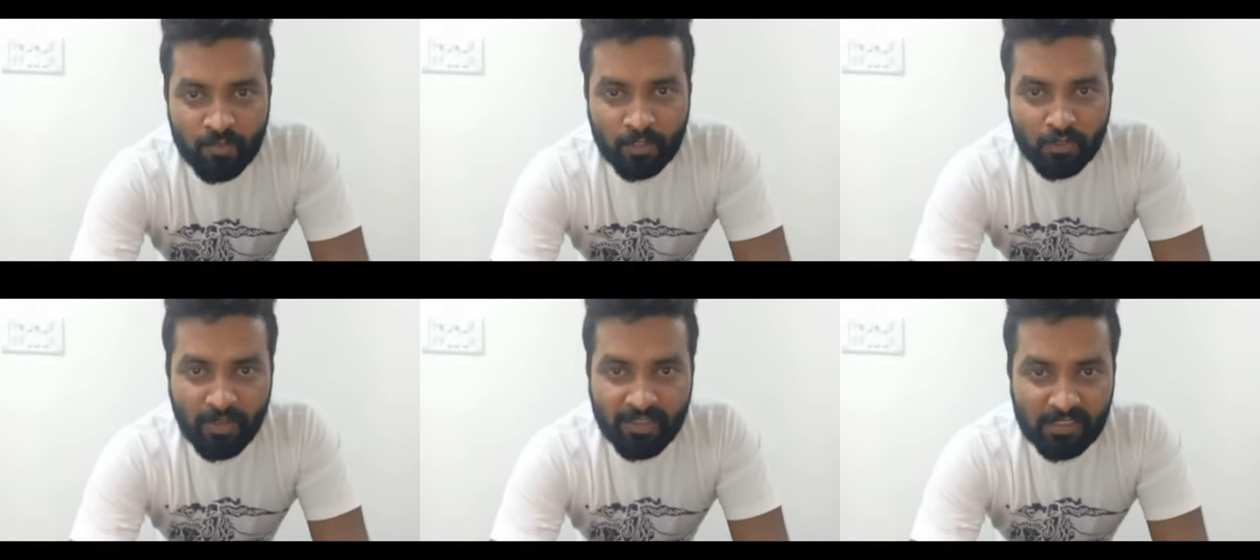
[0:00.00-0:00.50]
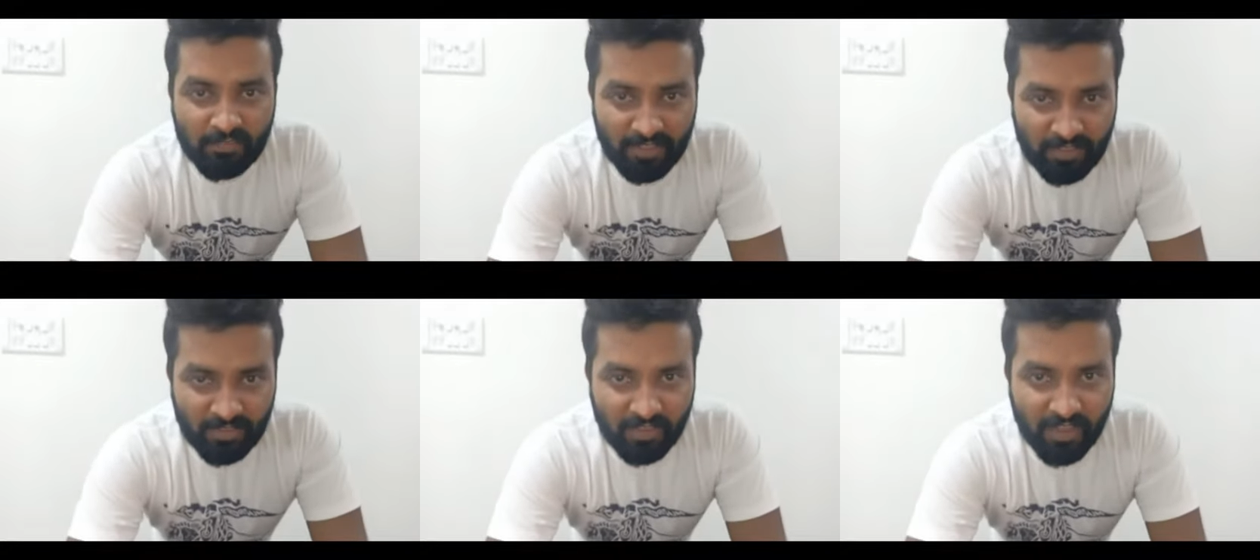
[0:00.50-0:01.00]
So as a
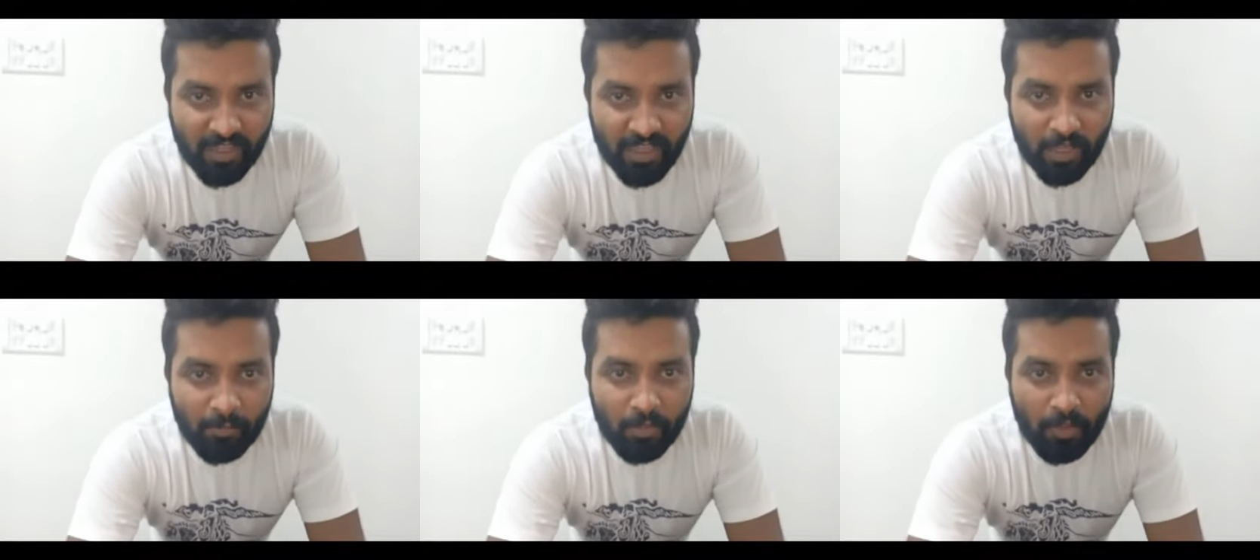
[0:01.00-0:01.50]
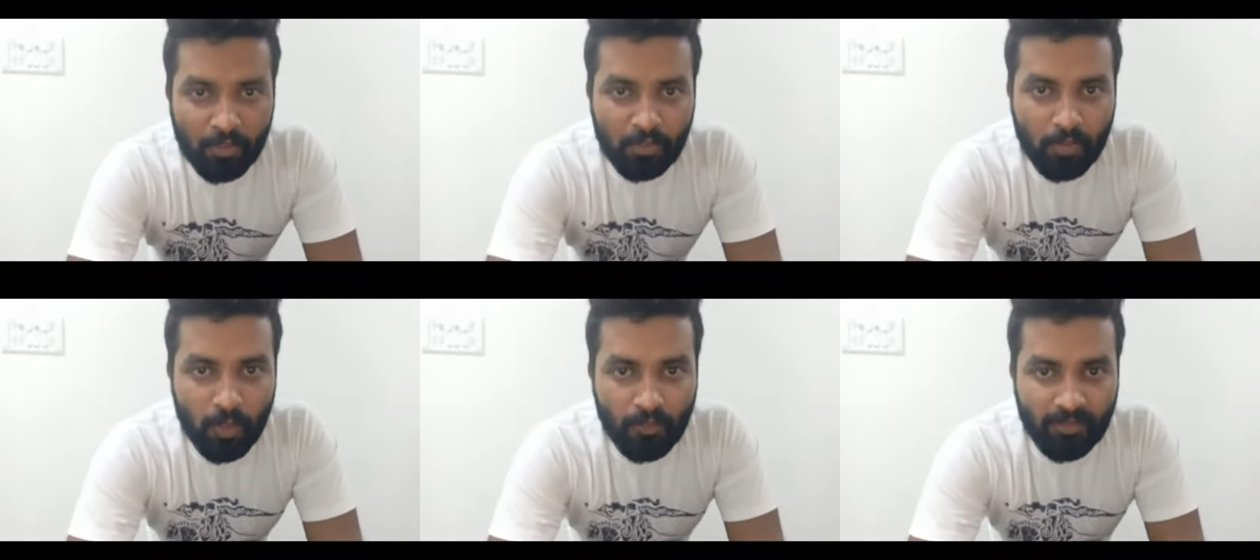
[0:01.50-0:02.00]
first try, I'm going to
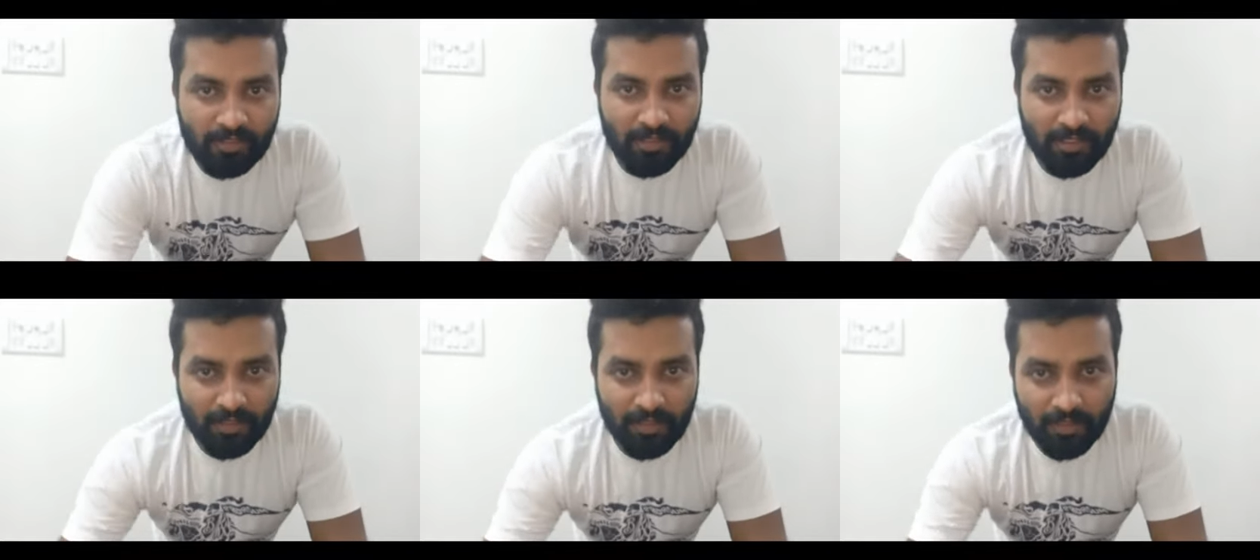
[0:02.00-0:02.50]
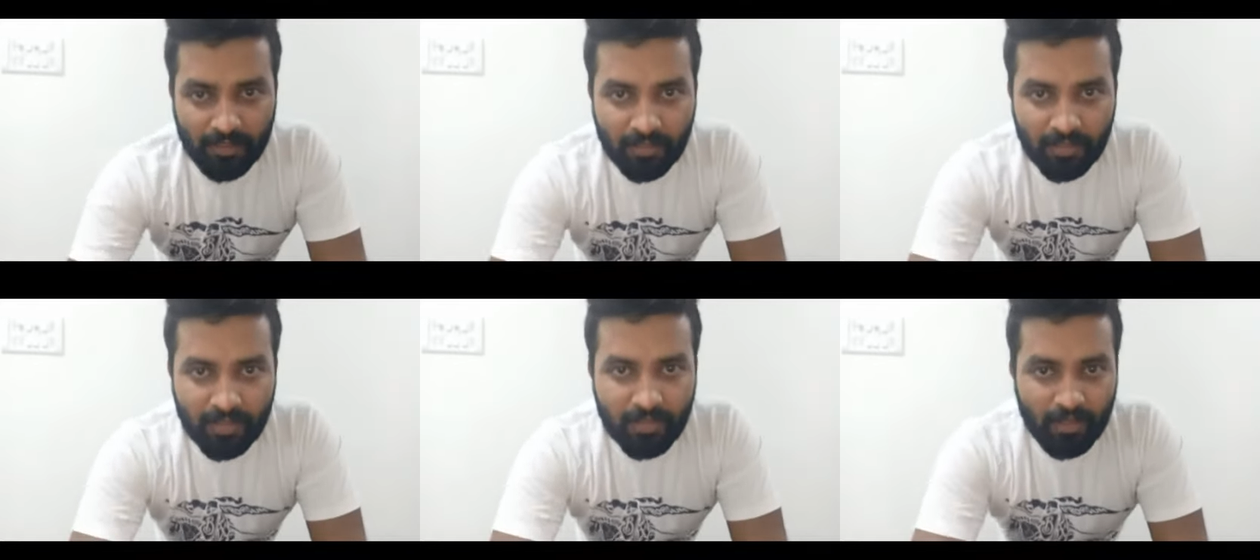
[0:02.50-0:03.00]
go with a
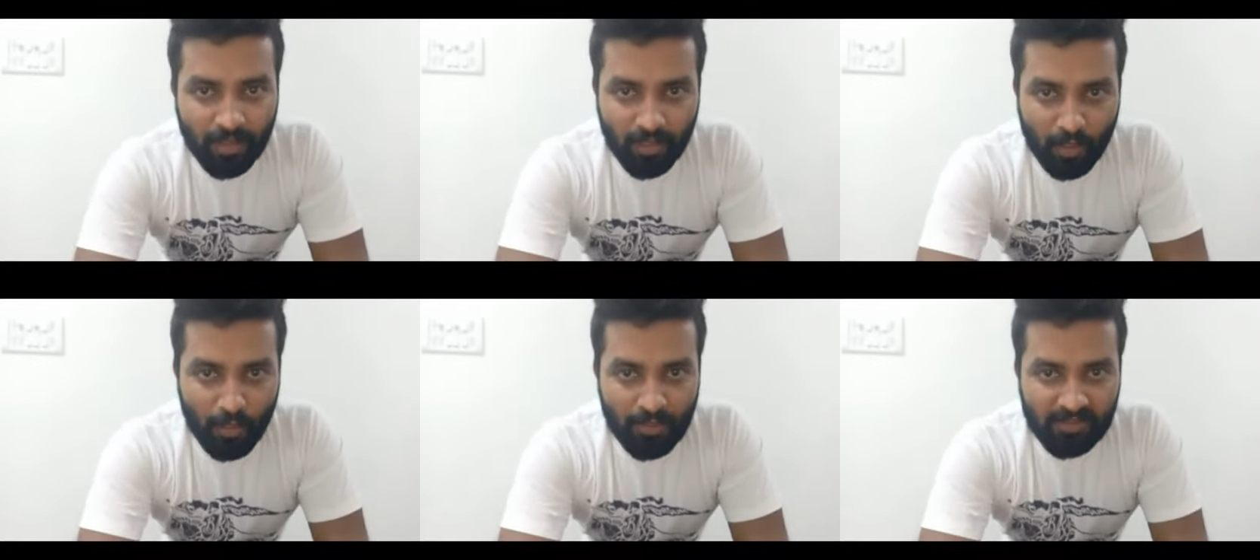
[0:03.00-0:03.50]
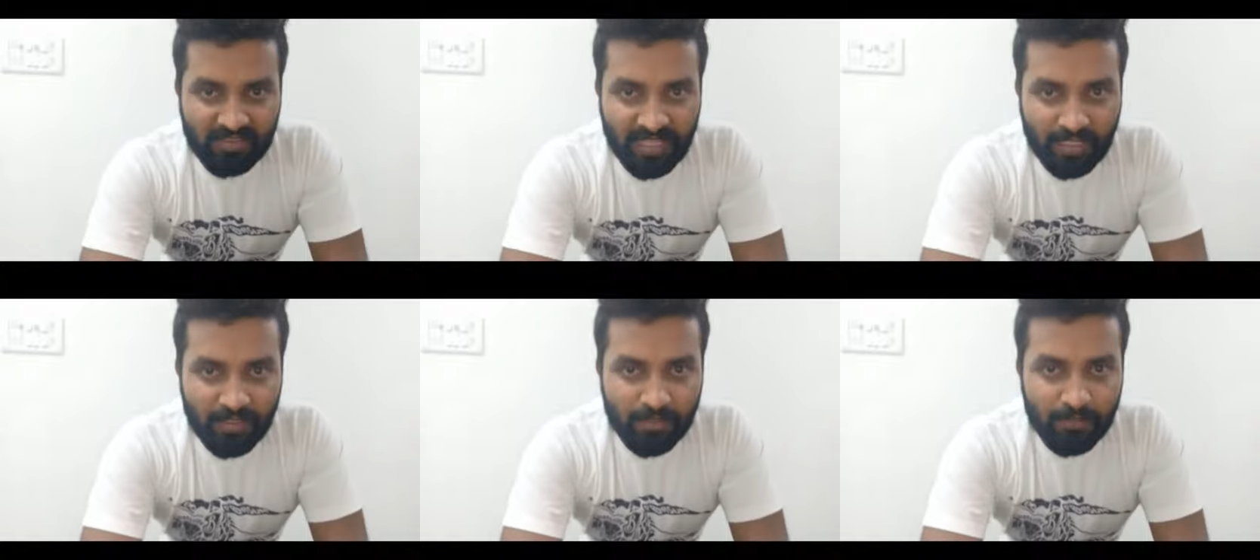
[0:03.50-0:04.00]
non-veg snack.